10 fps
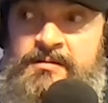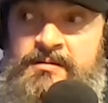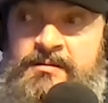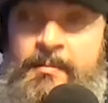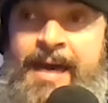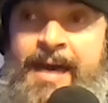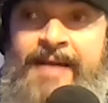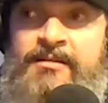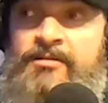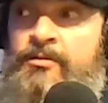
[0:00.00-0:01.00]
the
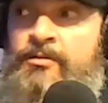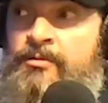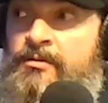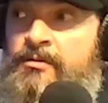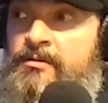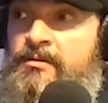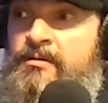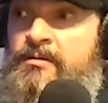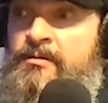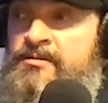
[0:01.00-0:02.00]
magnitude
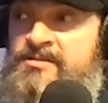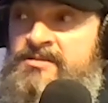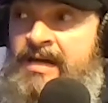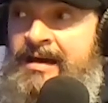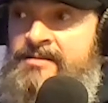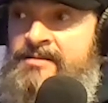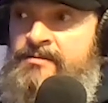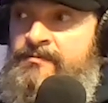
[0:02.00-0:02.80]
or the size of,